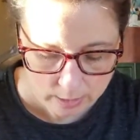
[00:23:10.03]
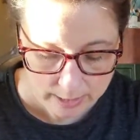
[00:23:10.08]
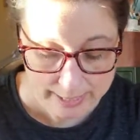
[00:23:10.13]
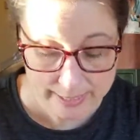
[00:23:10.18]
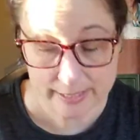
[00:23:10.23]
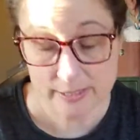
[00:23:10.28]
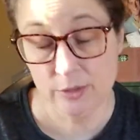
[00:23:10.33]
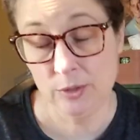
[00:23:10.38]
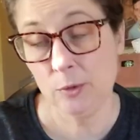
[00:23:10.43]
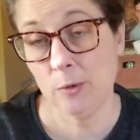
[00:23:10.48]

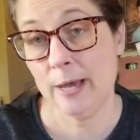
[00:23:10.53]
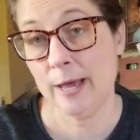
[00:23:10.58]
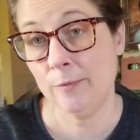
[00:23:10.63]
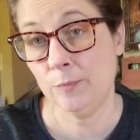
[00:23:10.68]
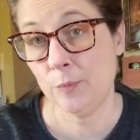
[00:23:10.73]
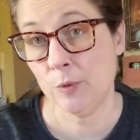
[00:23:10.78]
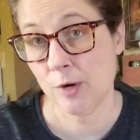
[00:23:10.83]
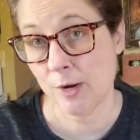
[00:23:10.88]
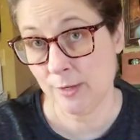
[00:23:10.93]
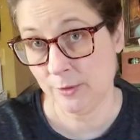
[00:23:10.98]
I do have
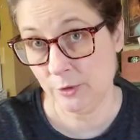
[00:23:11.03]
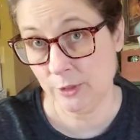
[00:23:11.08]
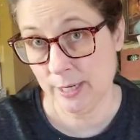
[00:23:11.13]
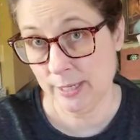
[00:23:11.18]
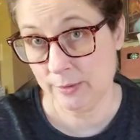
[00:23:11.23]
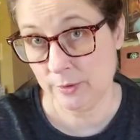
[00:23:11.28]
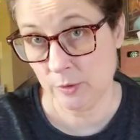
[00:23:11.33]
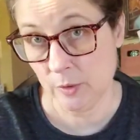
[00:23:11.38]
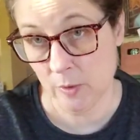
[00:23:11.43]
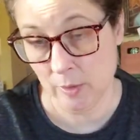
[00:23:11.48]

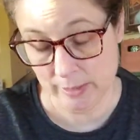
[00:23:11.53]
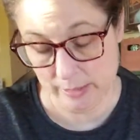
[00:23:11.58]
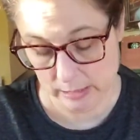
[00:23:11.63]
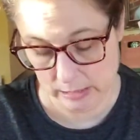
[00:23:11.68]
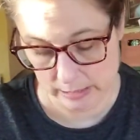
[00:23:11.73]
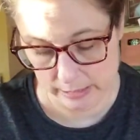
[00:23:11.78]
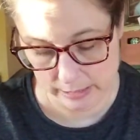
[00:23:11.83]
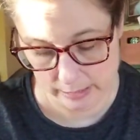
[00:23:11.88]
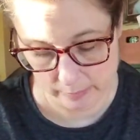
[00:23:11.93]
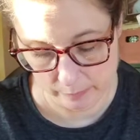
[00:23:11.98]
projects on
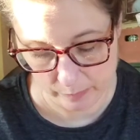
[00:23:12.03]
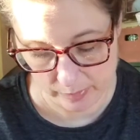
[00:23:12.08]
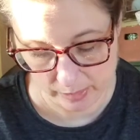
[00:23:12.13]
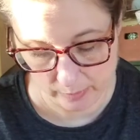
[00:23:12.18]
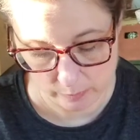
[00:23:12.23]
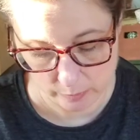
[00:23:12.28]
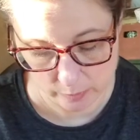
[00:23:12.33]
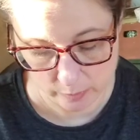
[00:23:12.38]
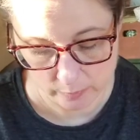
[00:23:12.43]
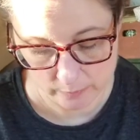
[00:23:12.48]
linen,
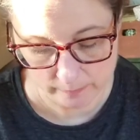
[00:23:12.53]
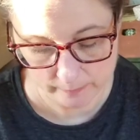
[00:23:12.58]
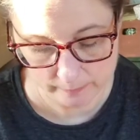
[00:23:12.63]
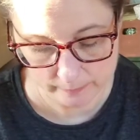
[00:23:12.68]
people.